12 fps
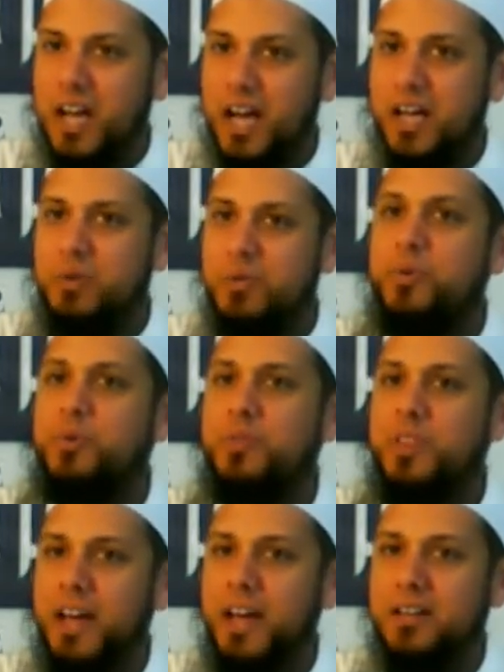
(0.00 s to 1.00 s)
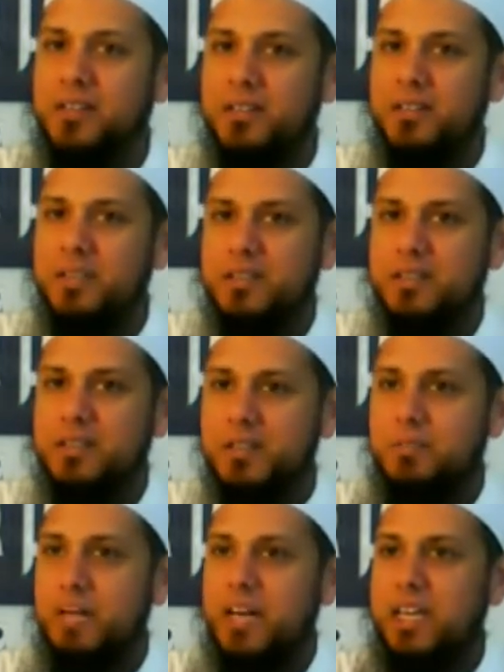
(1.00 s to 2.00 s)
And through that,
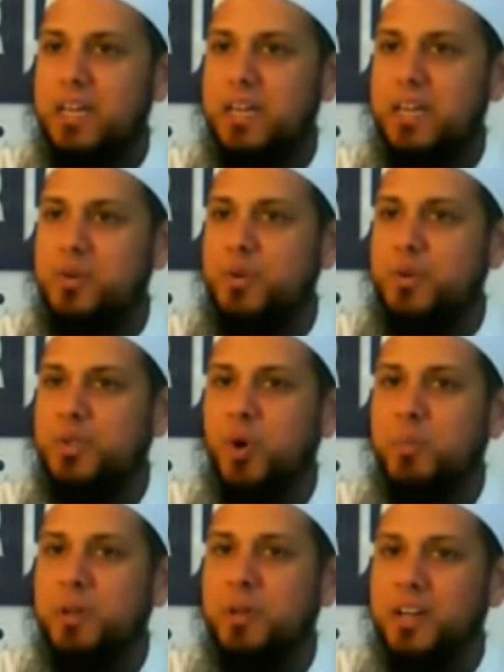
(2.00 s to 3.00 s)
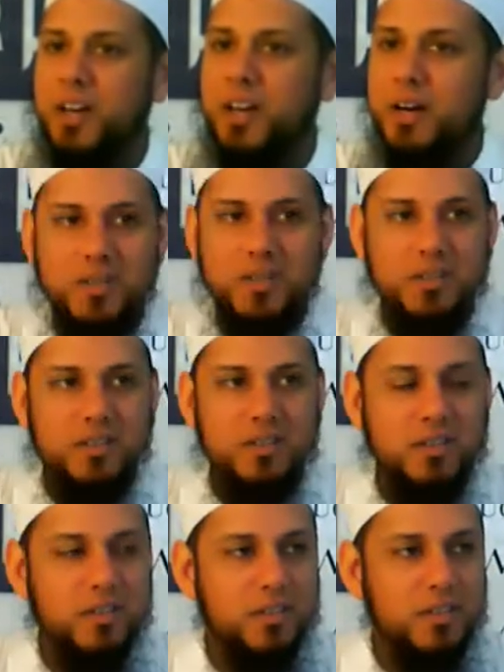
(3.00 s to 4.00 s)
many other doors opened up
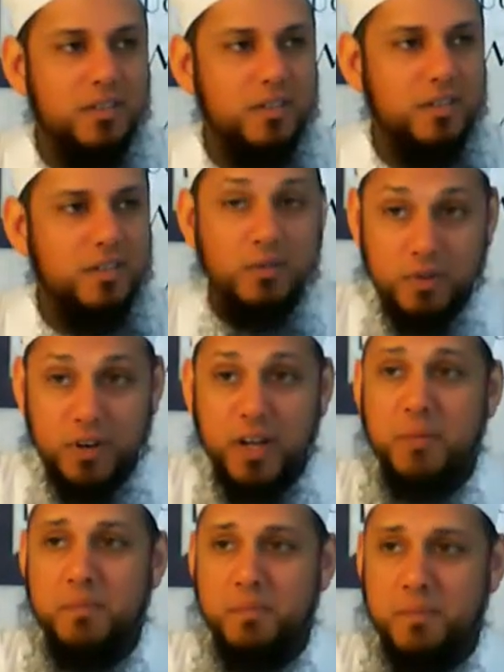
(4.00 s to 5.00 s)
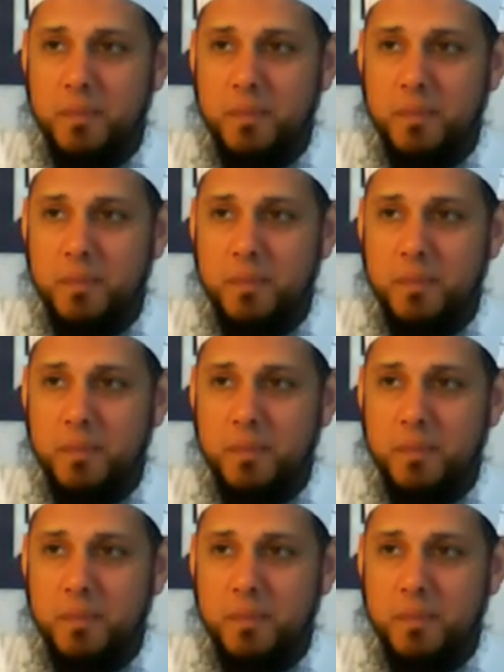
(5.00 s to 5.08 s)
for him.